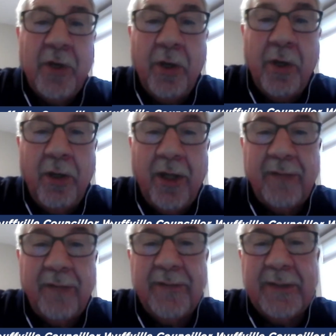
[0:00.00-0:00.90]
lot
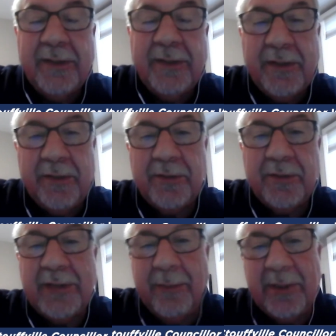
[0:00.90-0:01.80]
of the
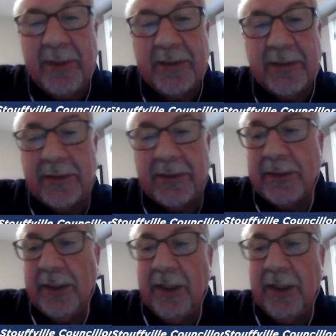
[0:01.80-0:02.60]
continuous same businesses.